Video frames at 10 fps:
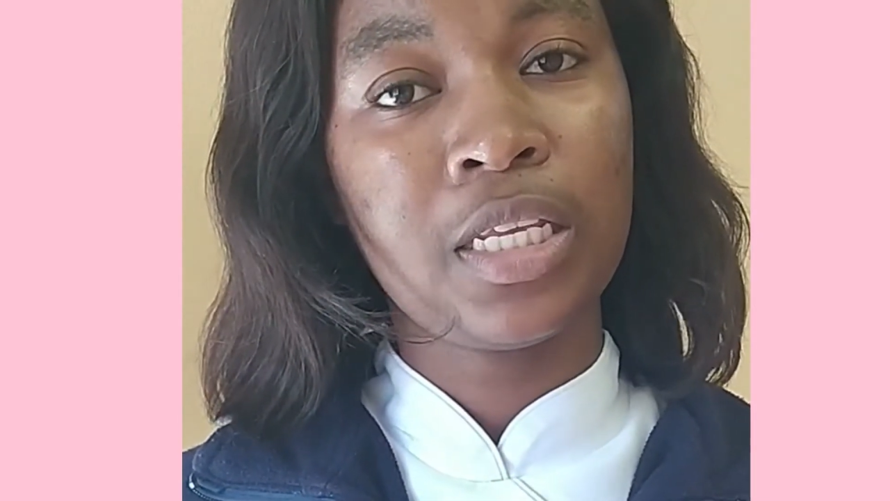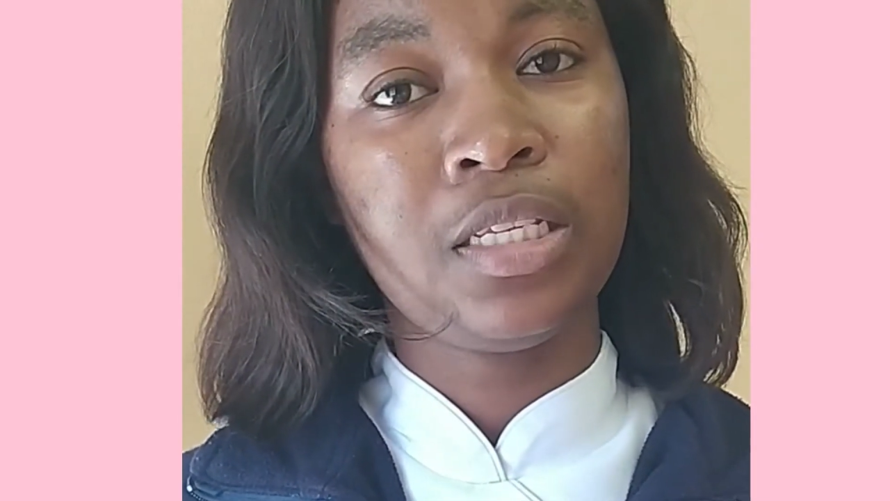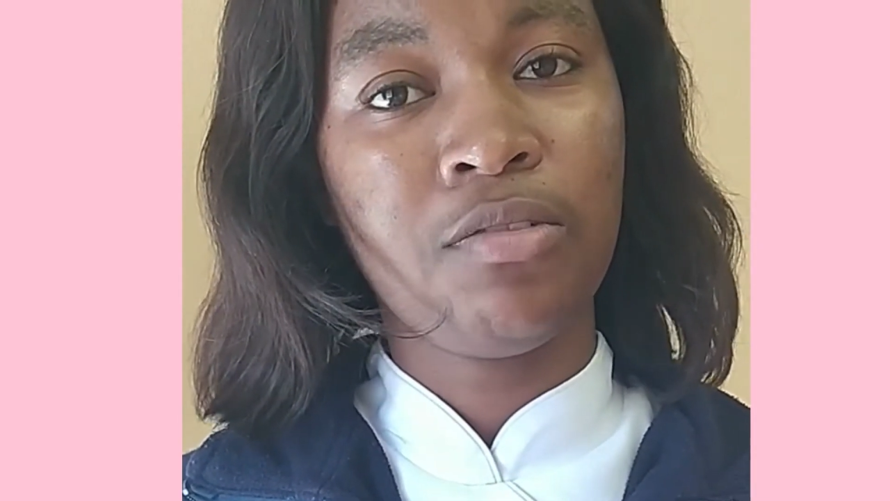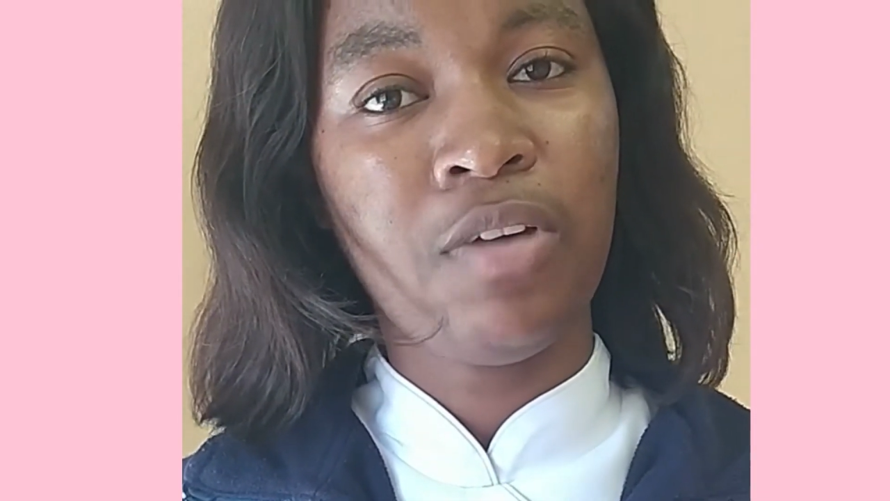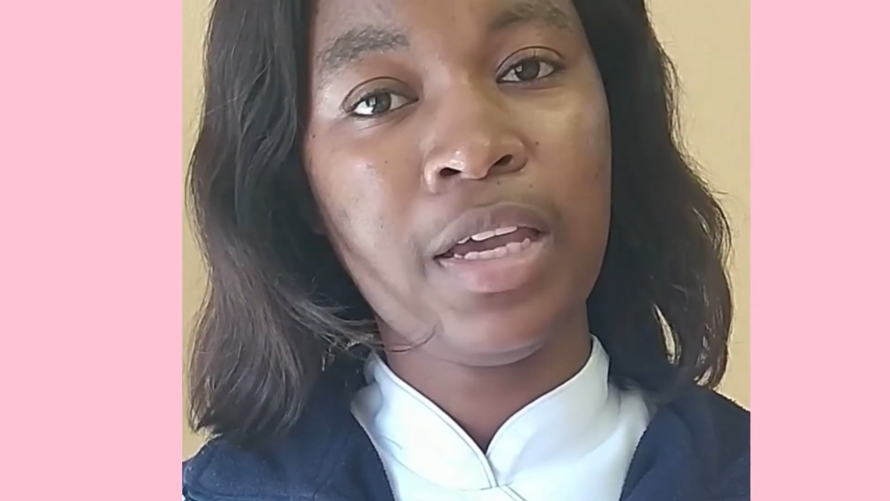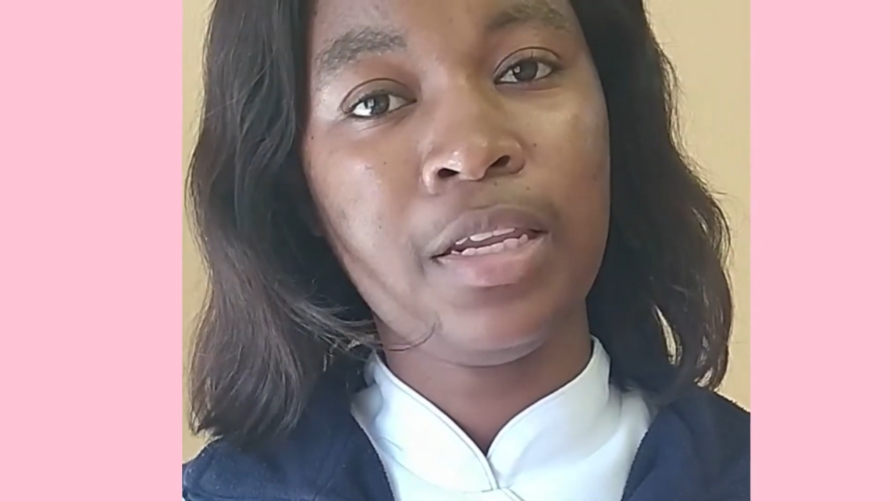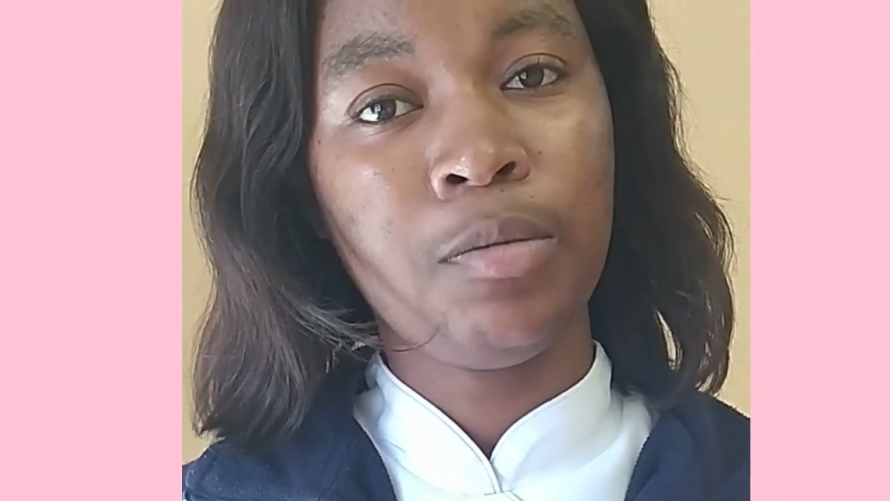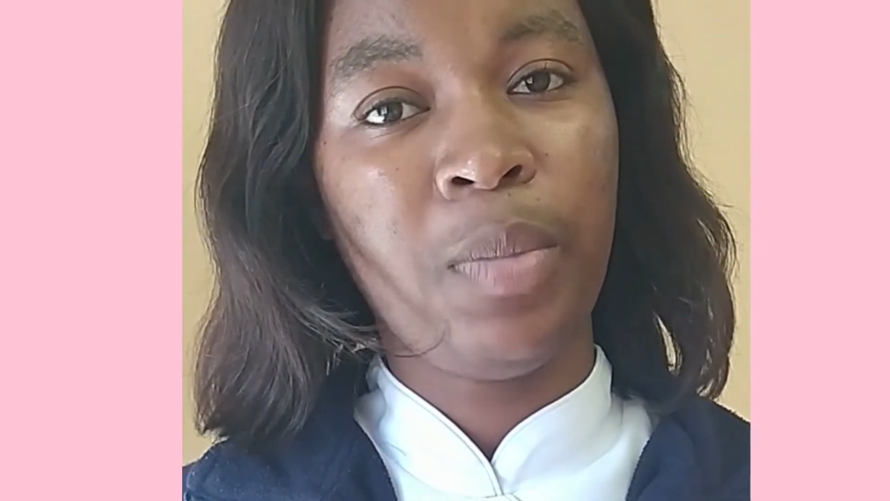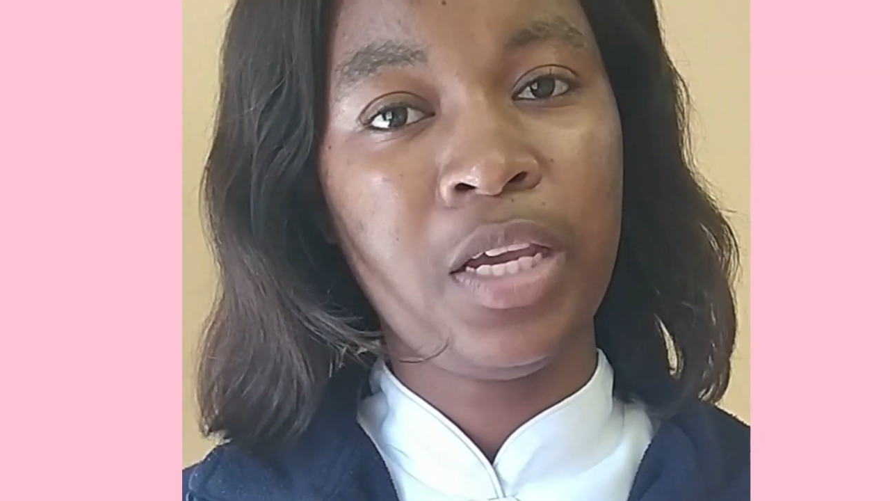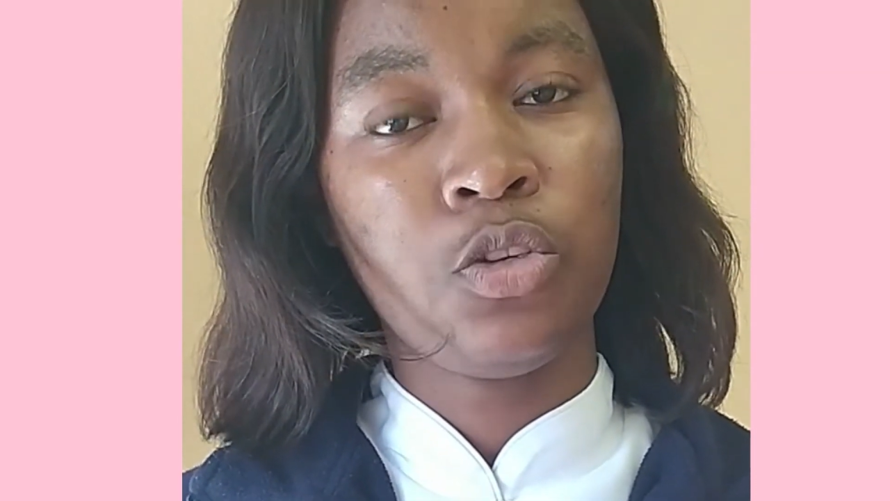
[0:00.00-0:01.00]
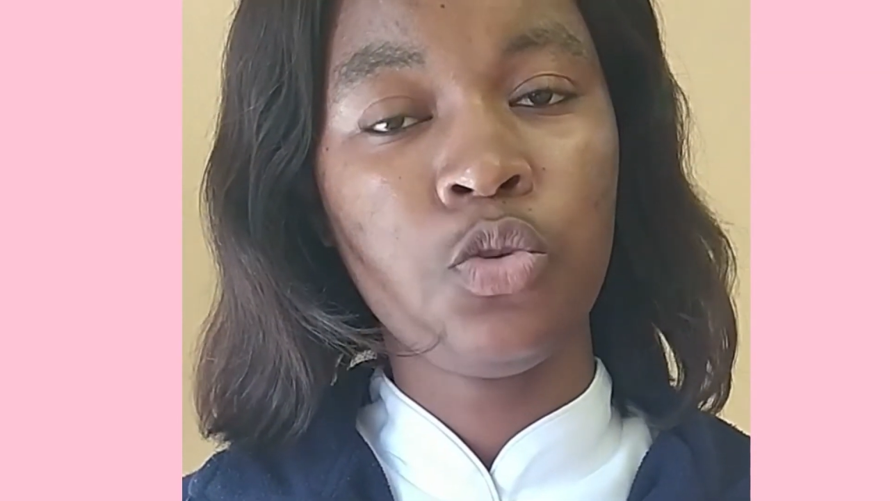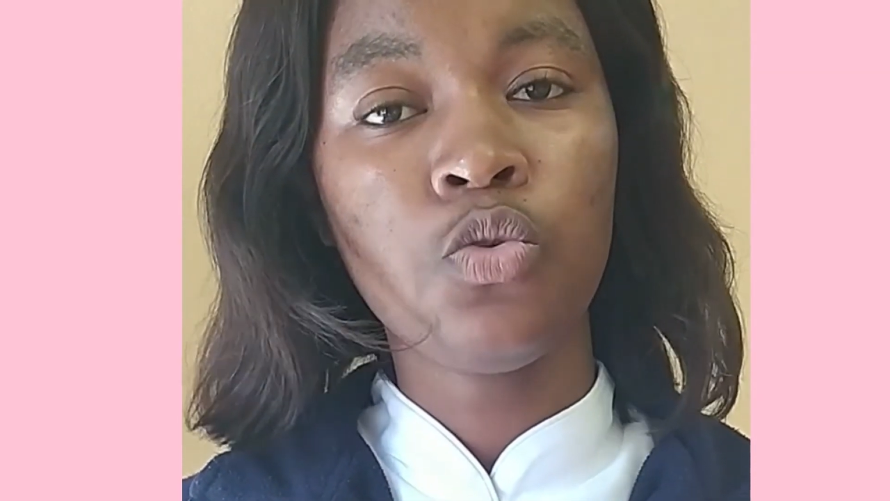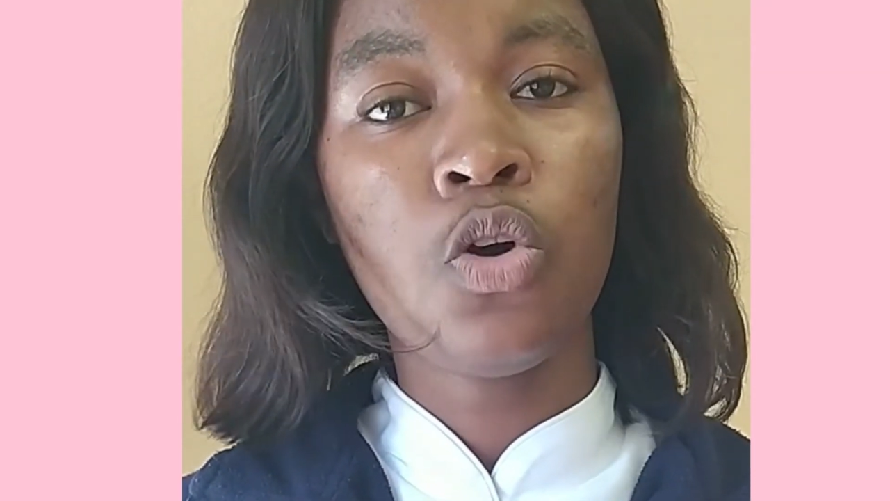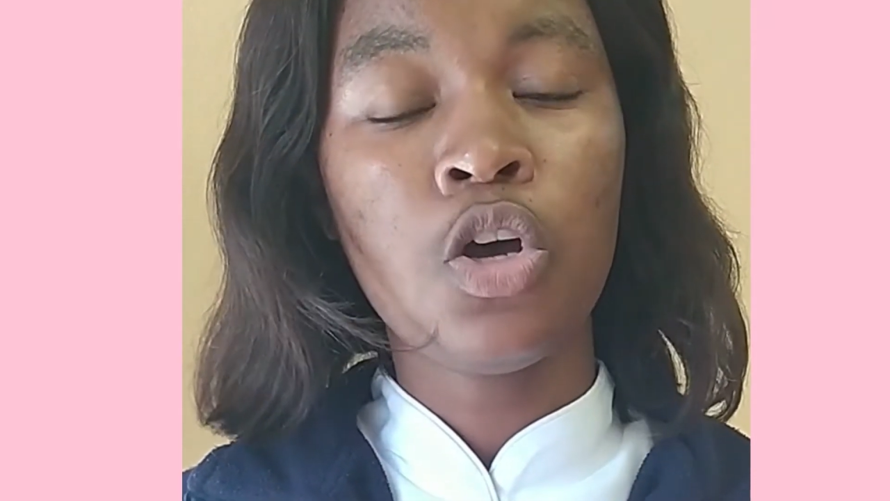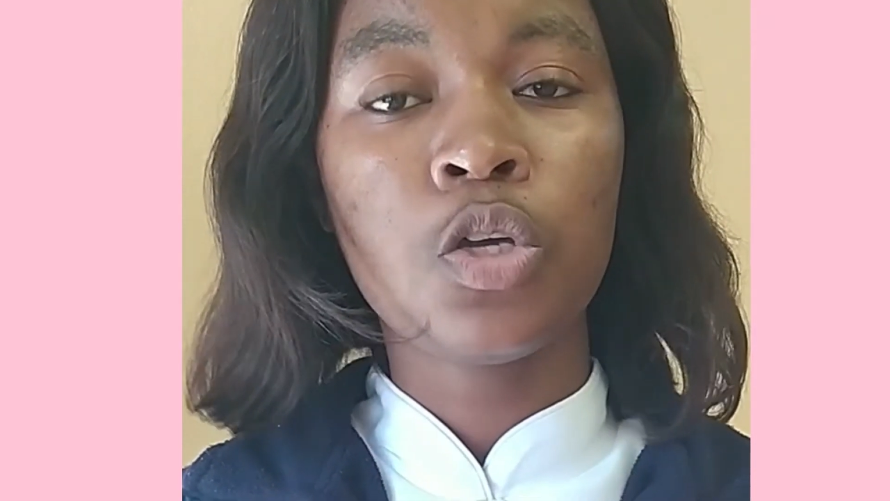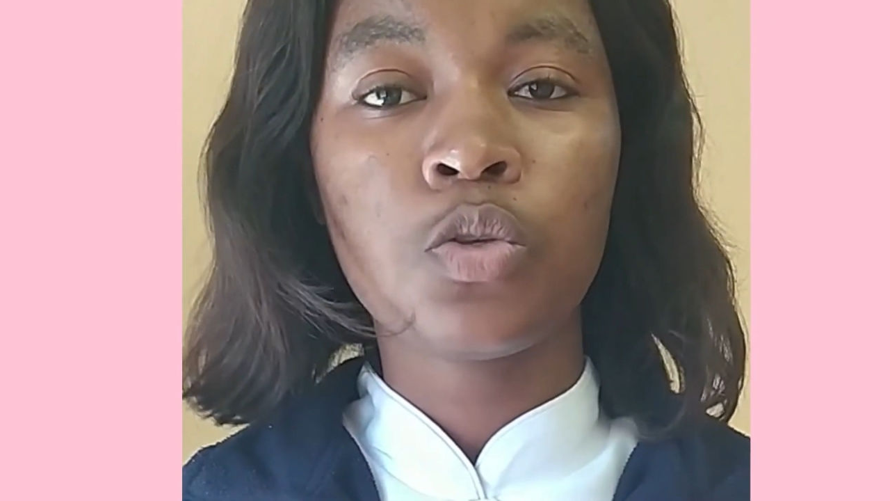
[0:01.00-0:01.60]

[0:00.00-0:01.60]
it is divided by 2.